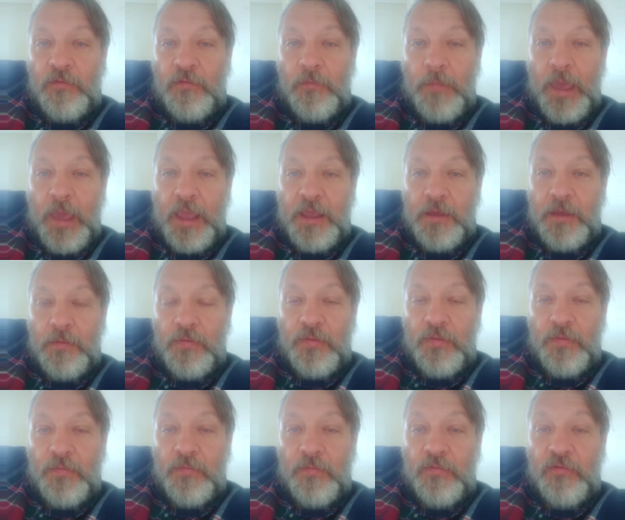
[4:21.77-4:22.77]
to make you
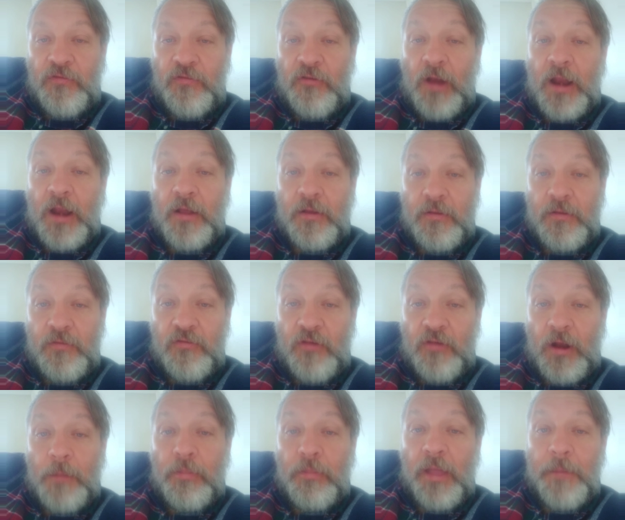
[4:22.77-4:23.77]
try
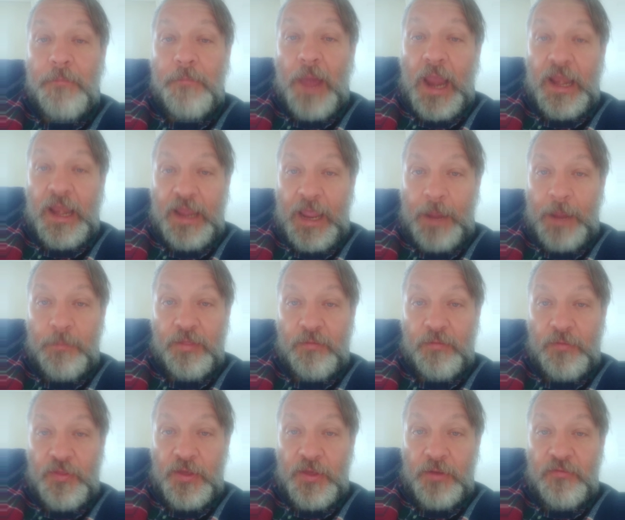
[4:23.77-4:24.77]
to play mind
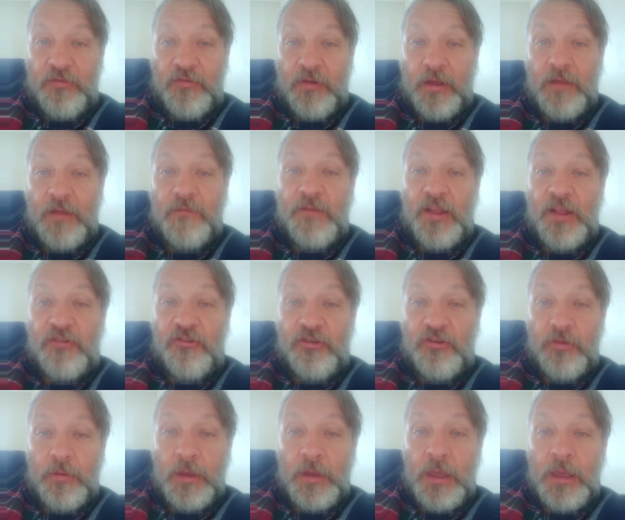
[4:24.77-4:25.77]
games with you, to convince
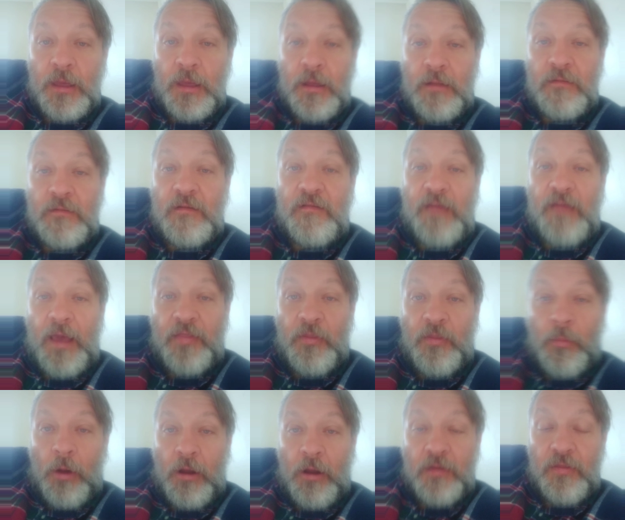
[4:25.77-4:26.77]
you to take
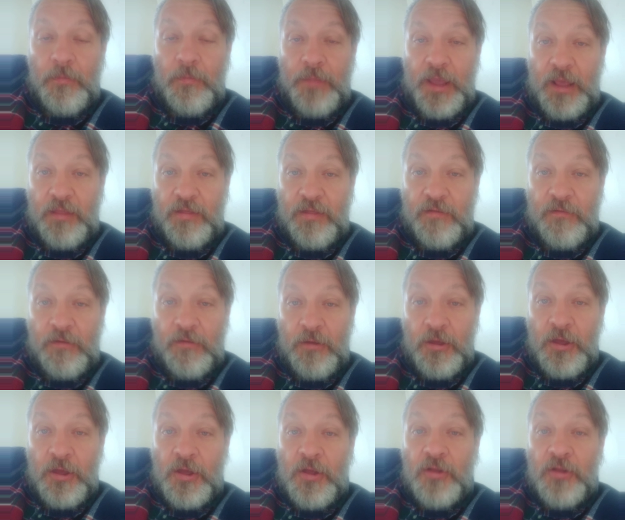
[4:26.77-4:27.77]
the mark of the beast.
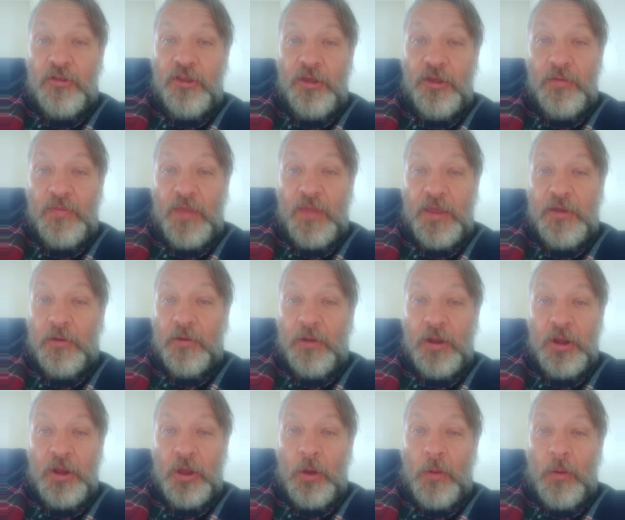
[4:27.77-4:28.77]
Do you think you're
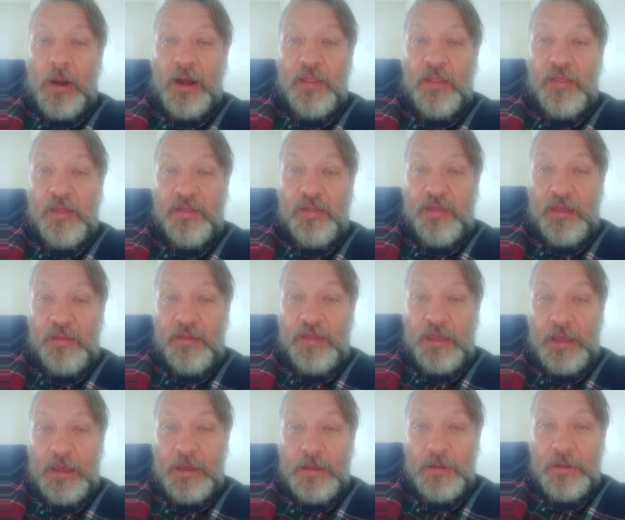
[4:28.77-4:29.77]
going to go out of this
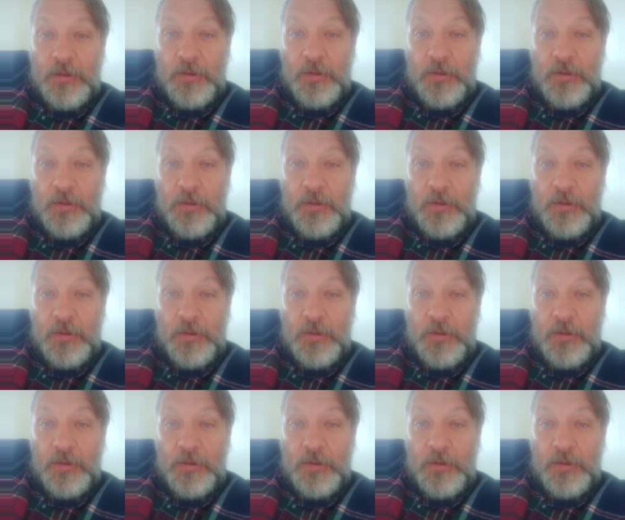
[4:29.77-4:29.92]
easy?